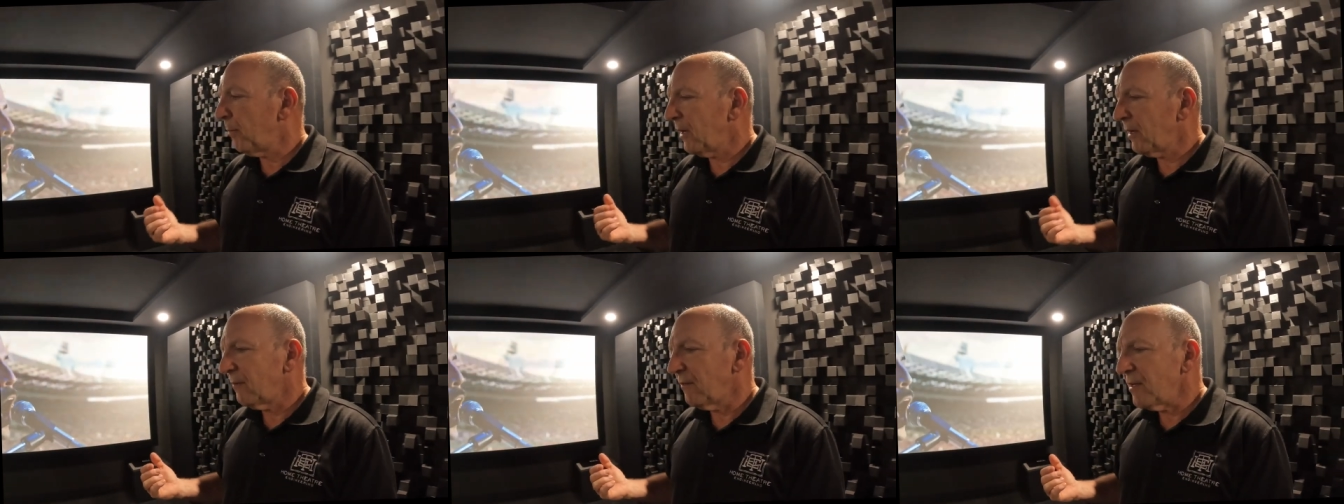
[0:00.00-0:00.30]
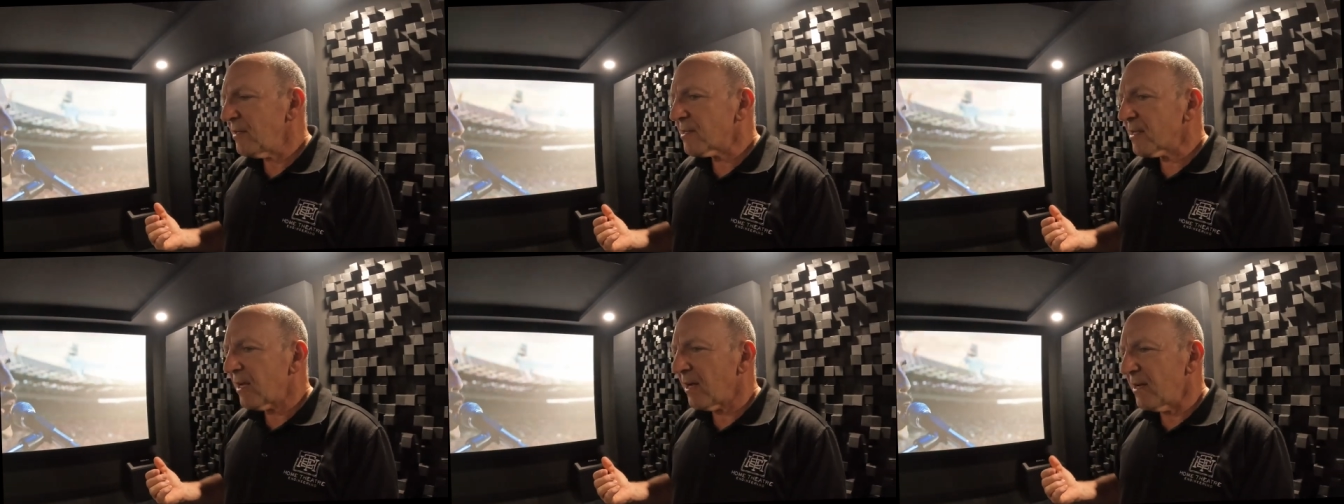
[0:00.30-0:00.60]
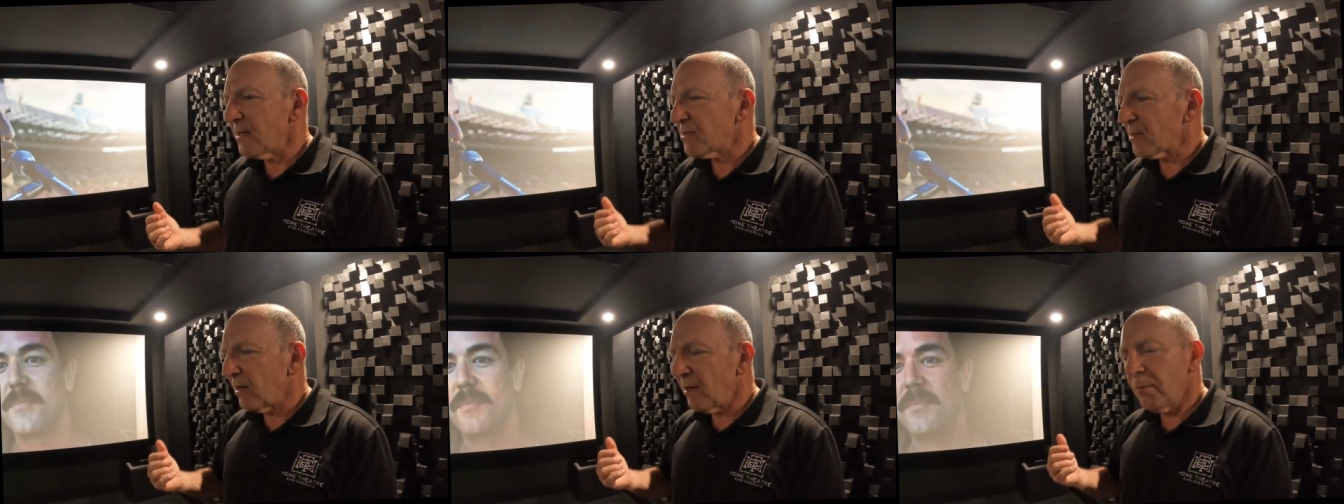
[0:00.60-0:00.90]
but in this
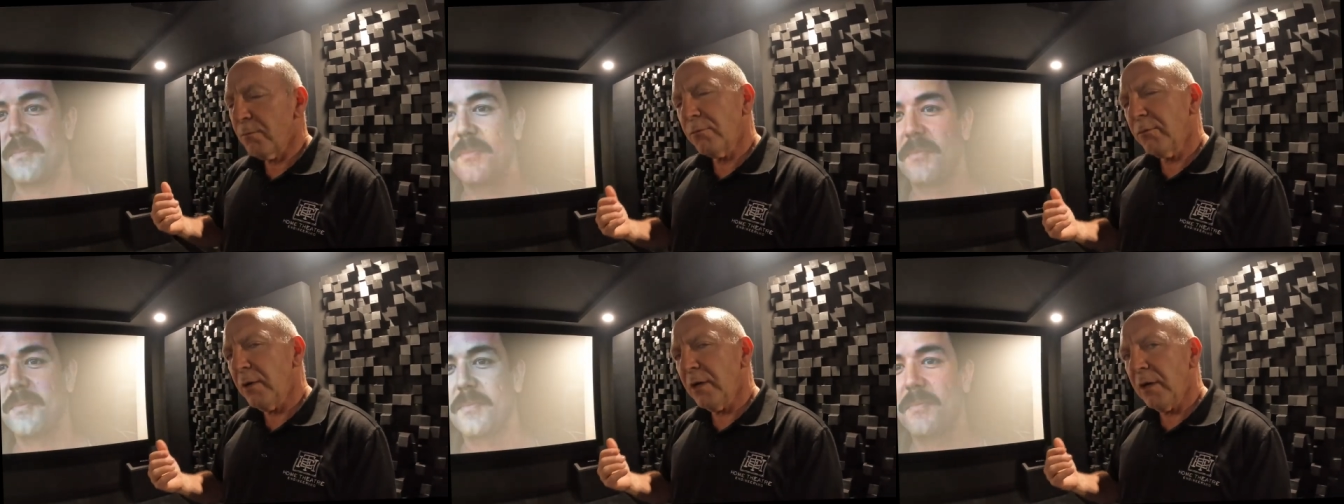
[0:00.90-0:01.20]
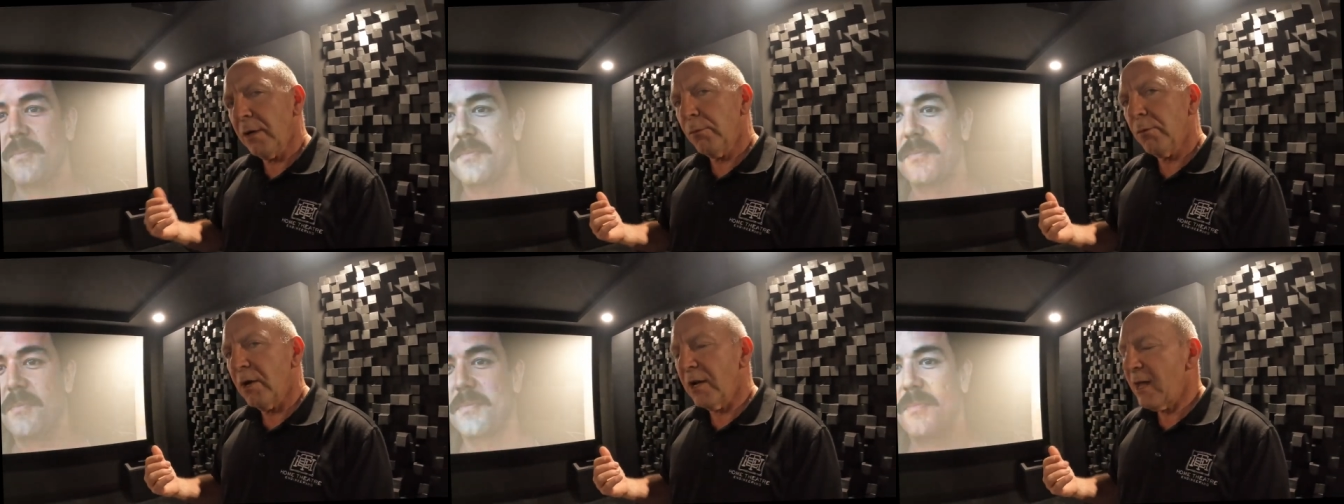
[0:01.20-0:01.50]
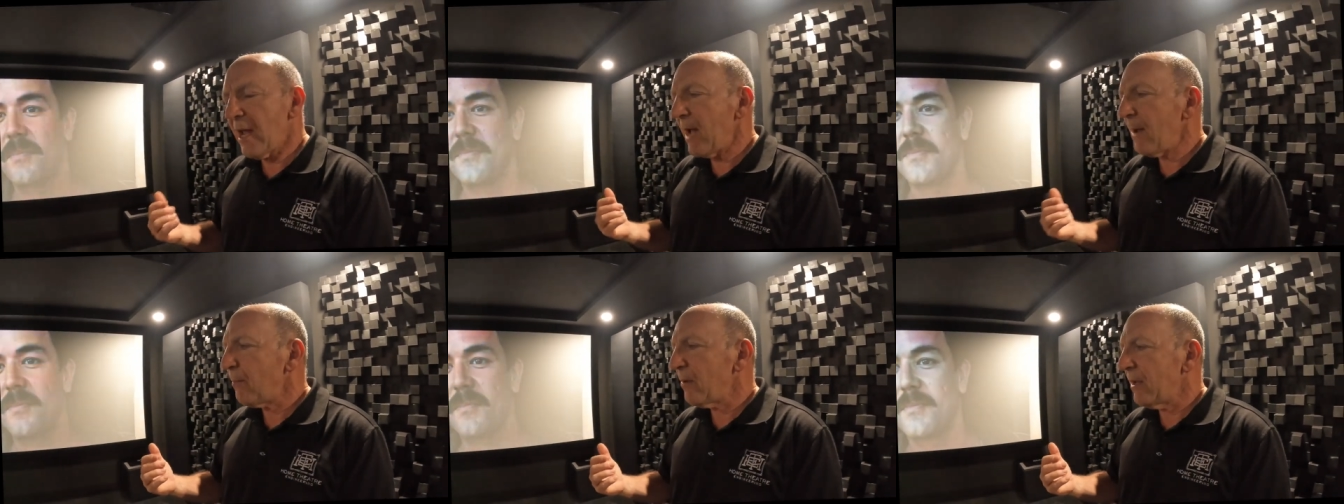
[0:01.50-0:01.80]
case, I'm really, really
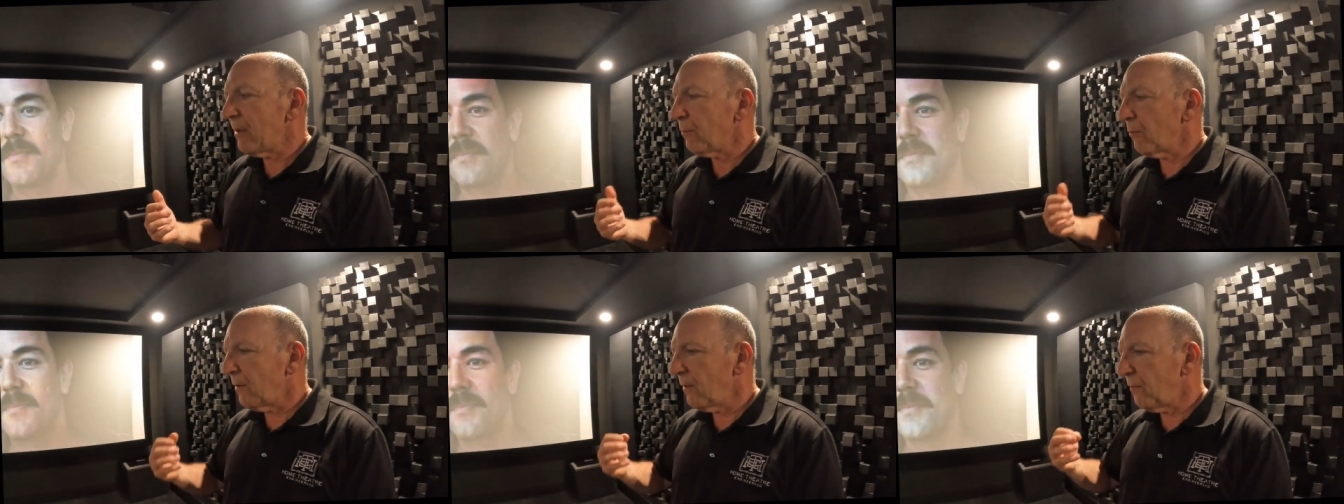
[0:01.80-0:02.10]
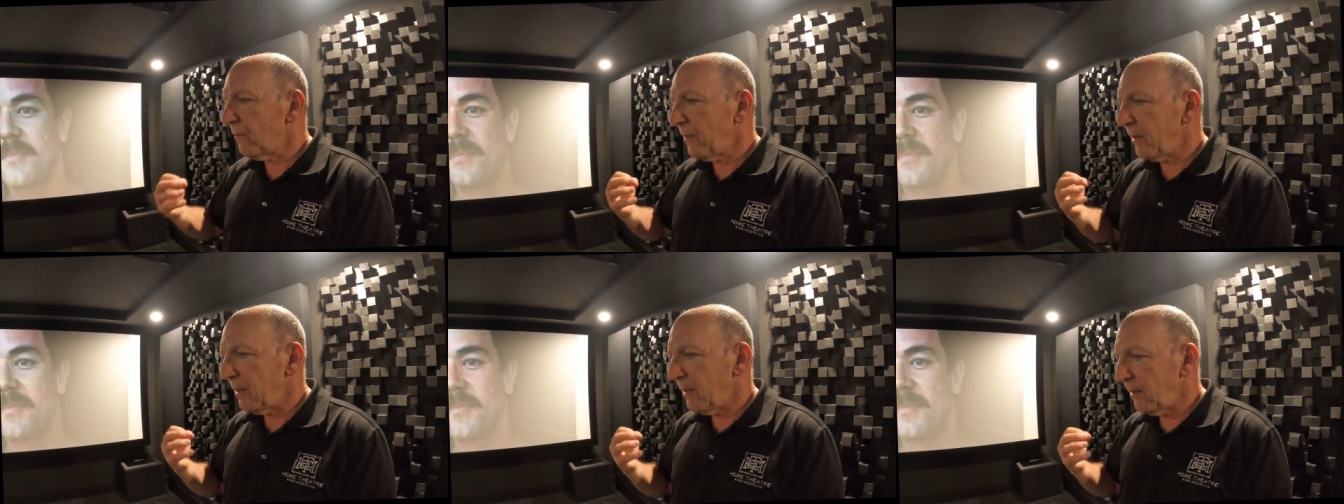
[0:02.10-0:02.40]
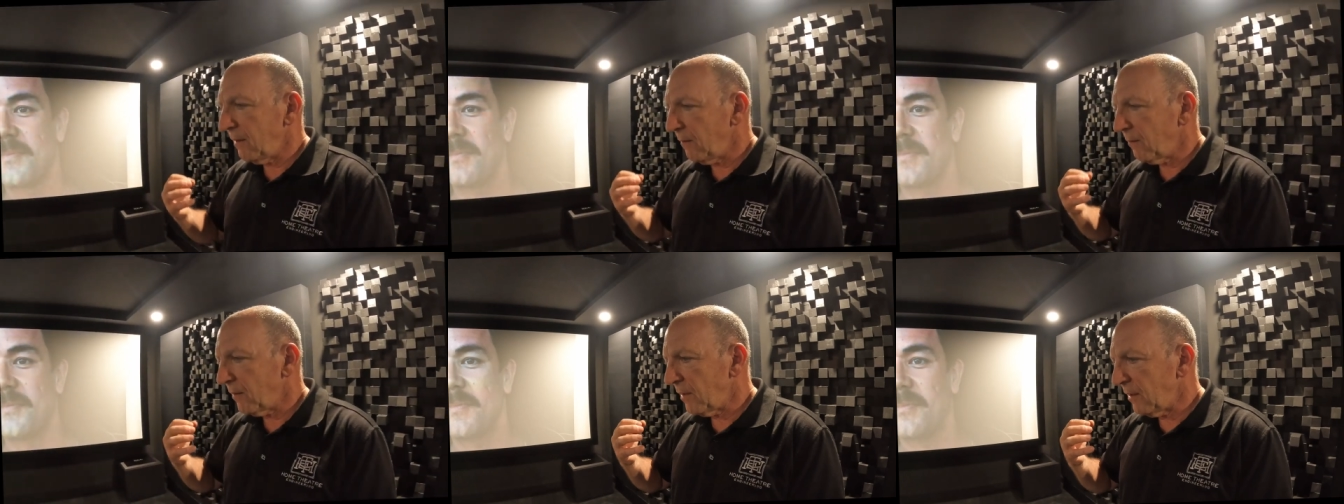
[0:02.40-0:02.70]
happy with
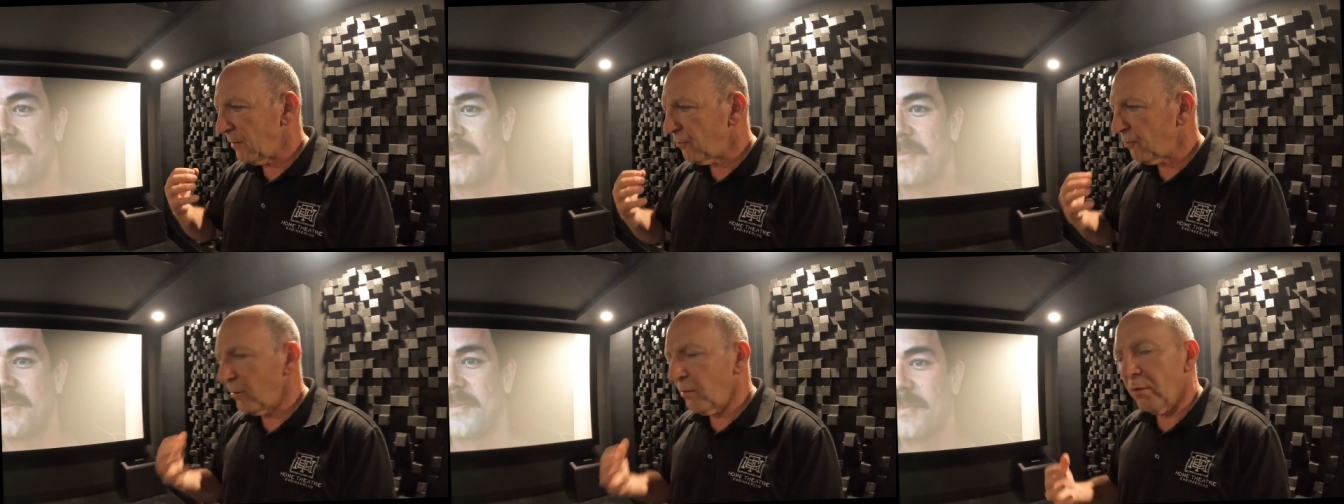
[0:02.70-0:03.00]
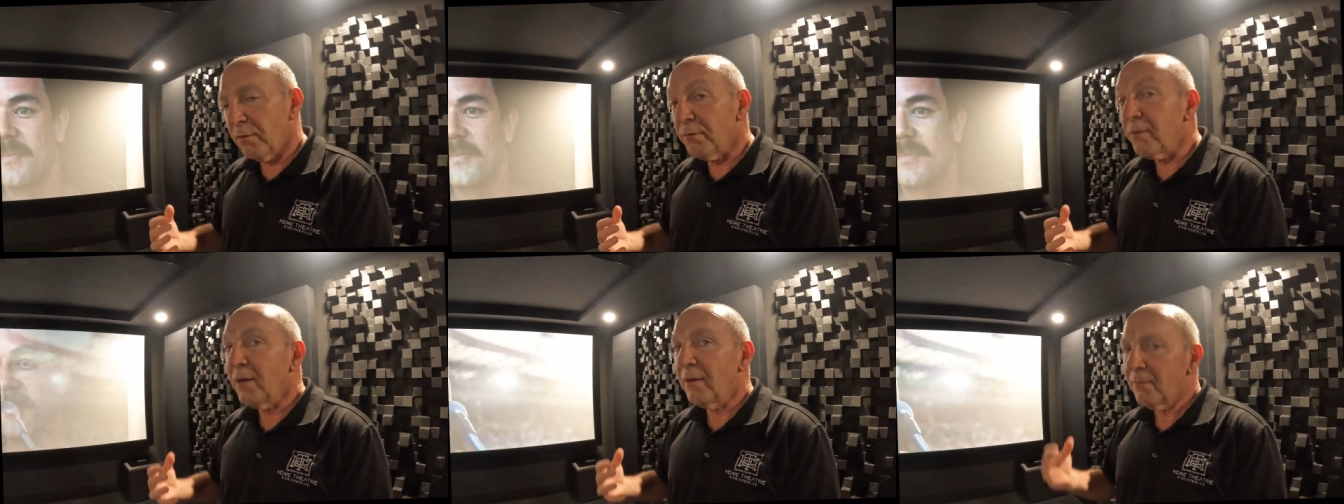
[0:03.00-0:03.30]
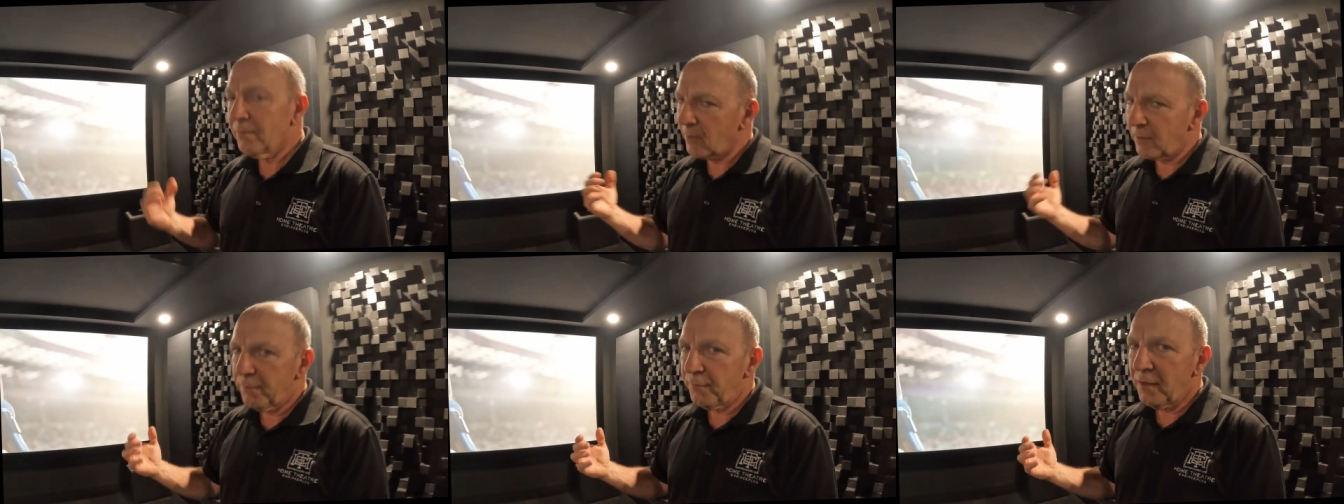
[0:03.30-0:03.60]
the, the Trinnov
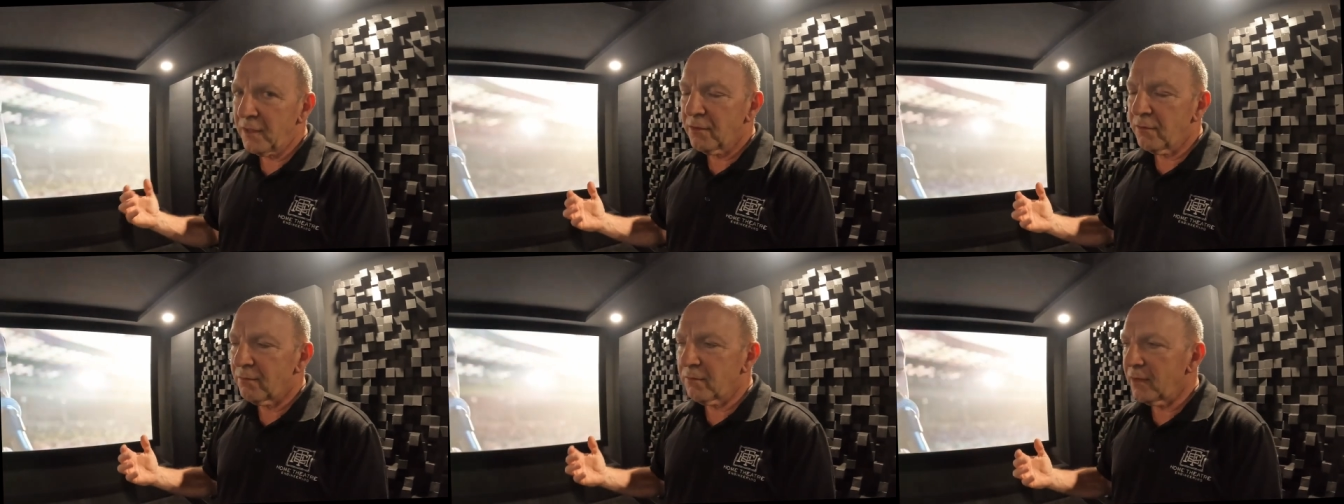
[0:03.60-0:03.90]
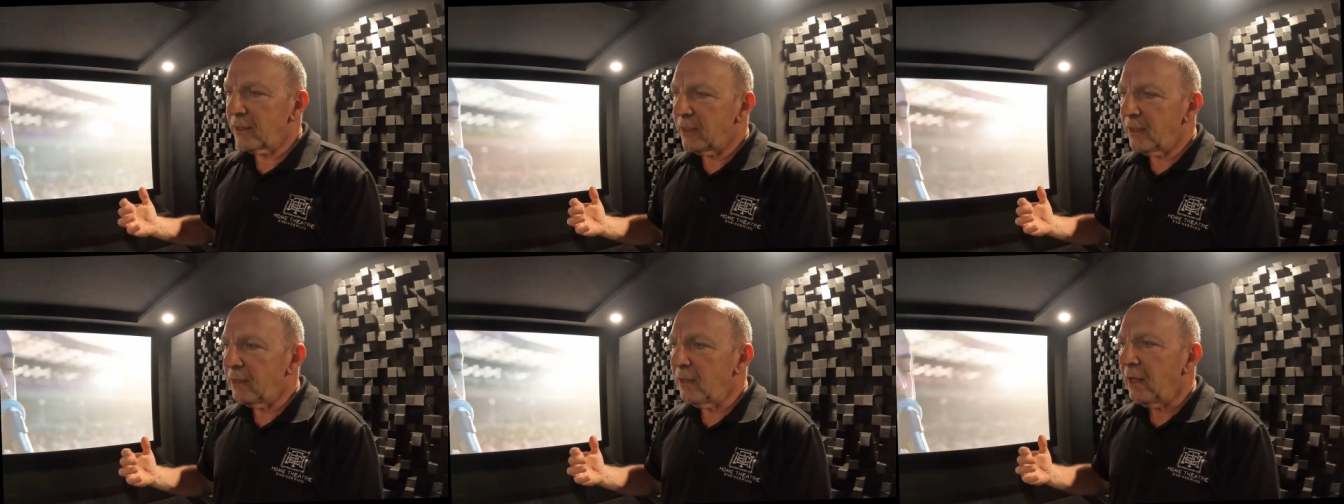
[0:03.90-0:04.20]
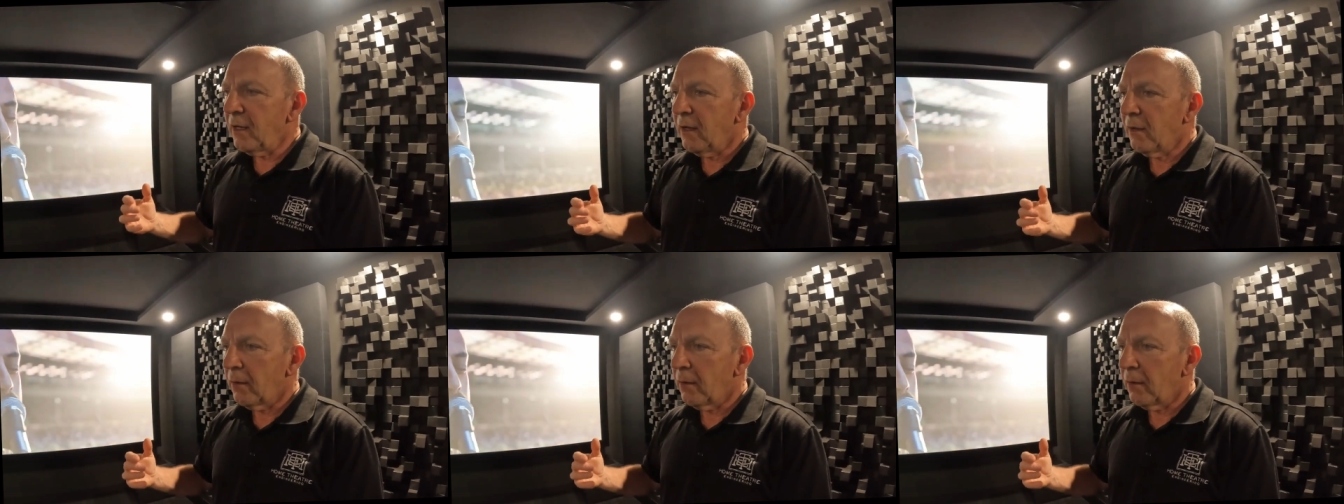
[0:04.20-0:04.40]
effectively,